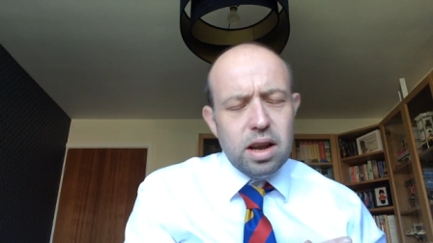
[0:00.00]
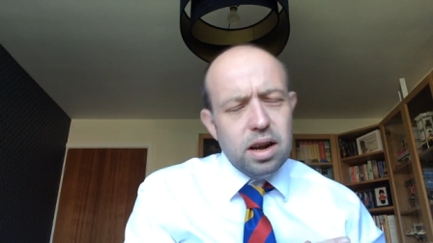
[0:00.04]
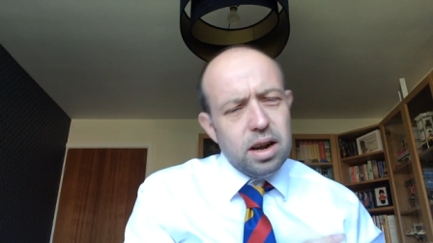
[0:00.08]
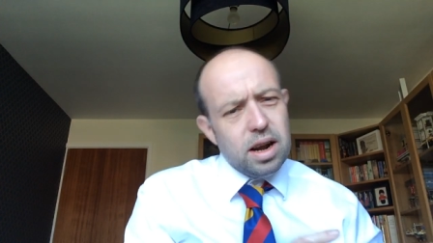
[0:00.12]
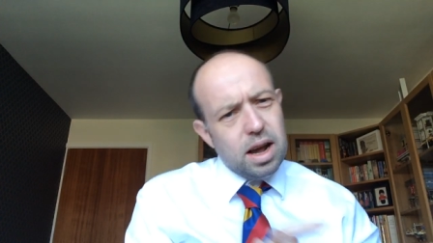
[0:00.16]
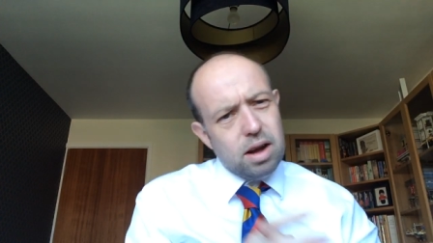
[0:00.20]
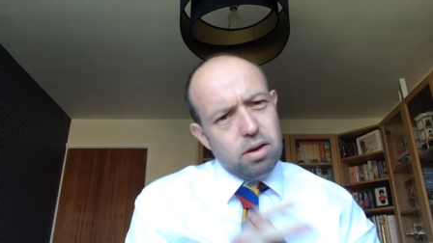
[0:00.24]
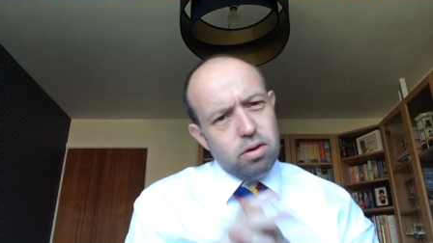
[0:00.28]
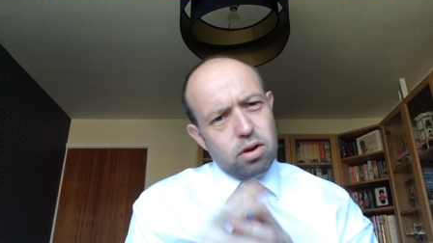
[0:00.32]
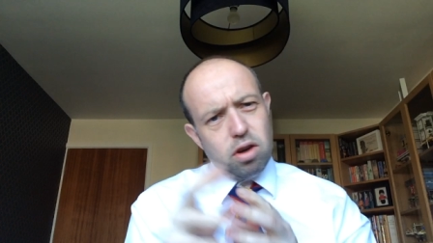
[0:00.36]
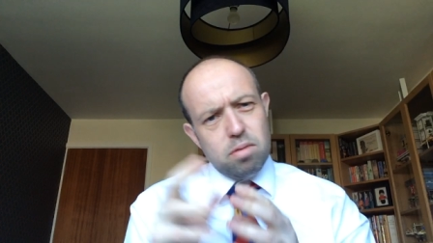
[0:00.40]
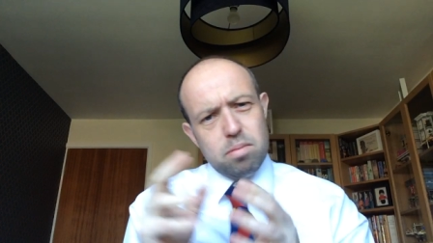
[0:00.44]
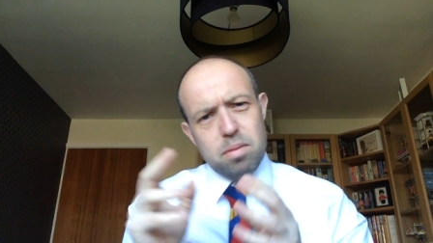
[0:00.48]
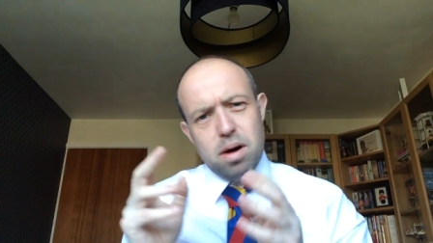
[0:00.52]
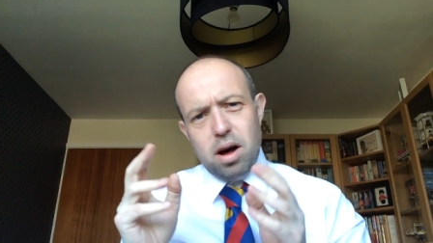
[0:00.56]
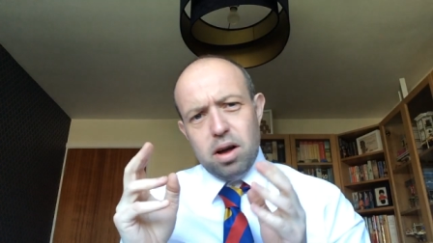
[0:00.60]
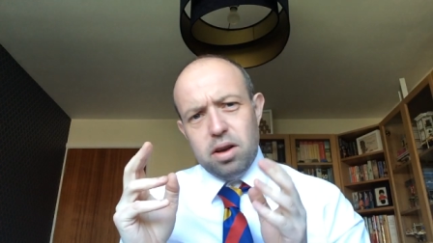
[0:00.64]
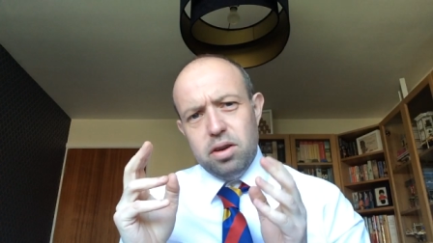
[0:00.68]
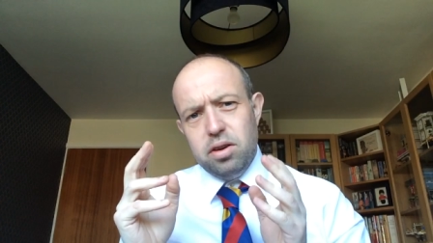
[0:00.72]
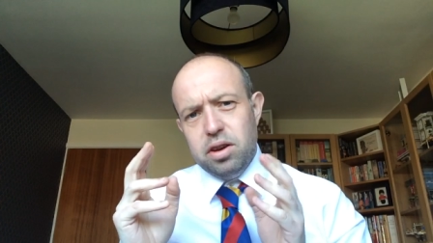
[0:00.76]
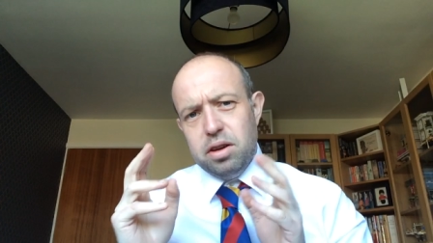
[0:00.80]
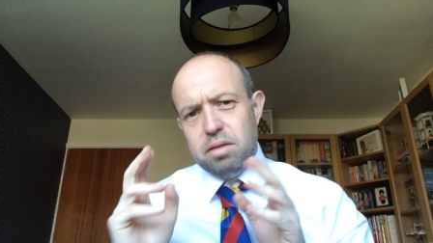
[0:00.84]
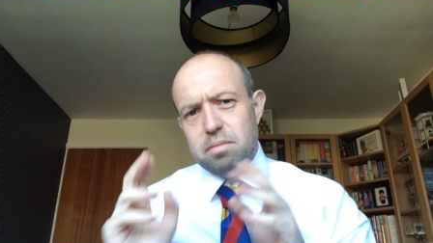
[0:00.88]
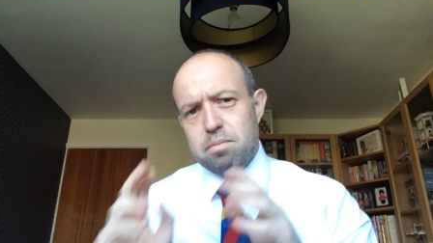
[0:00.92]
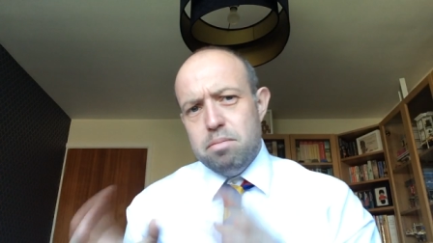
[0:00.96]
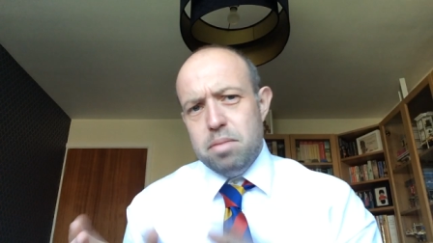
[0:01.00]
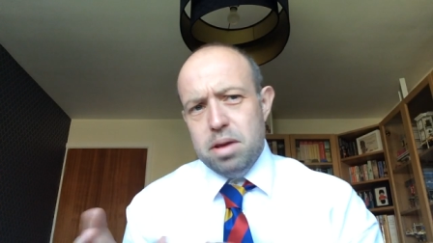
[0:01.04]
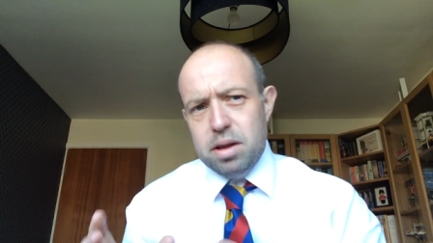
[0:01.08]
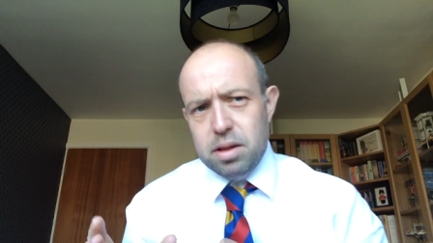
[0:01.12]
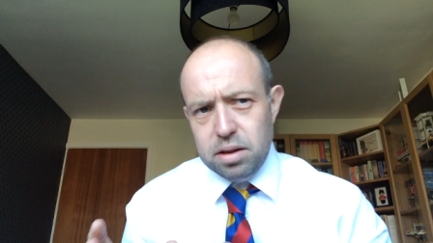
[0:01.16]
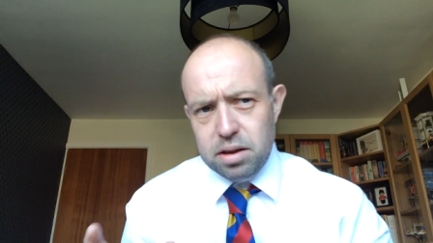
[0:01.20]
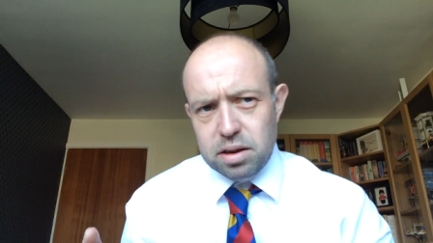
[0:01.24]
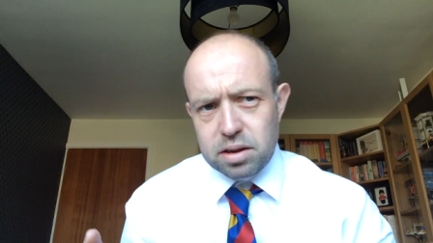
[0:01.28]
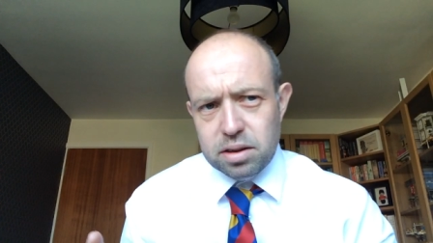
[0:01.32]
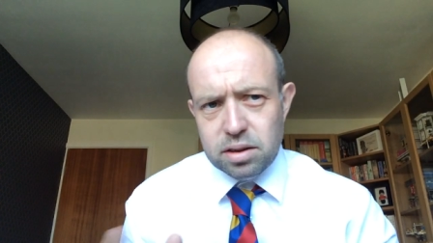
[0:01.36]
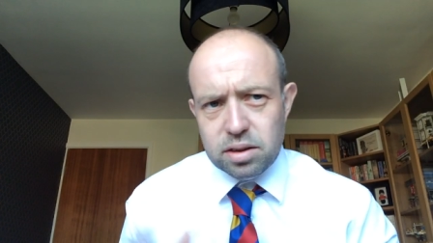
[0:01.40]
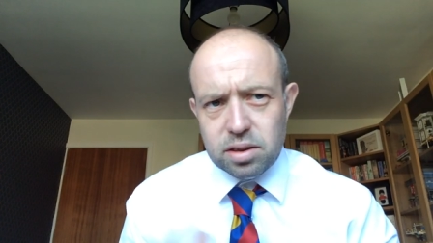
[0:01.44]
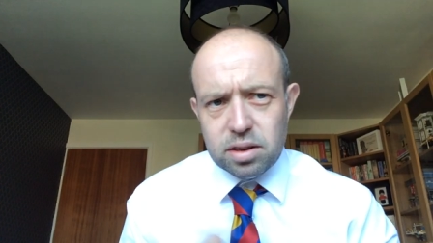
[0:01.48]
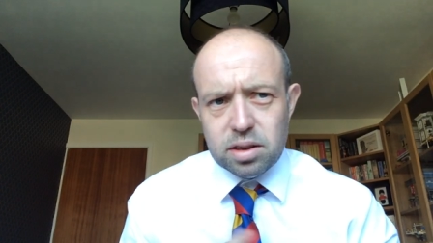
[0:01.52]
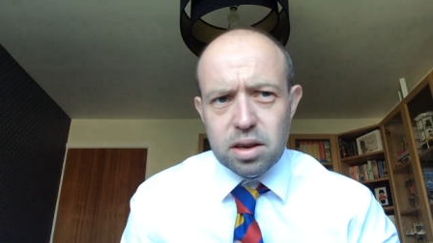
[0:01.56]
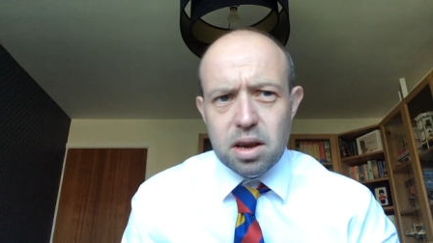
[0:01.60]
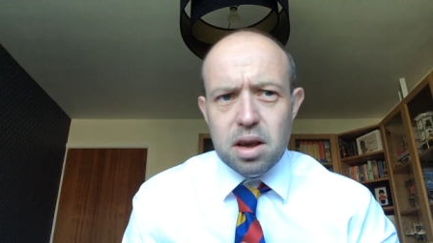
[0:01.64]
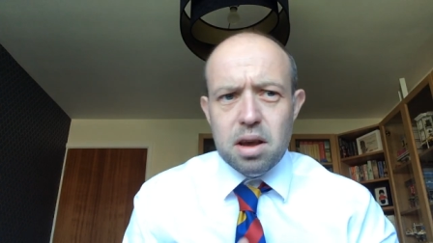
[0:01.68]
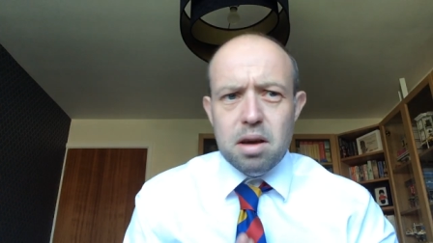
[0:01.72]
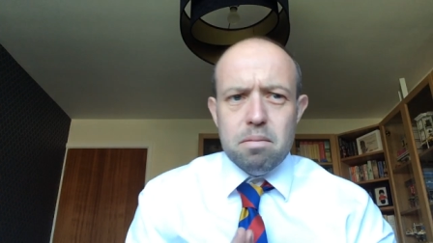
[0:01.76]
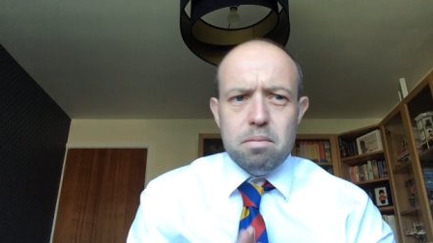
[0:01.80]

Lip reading: now commanded millions.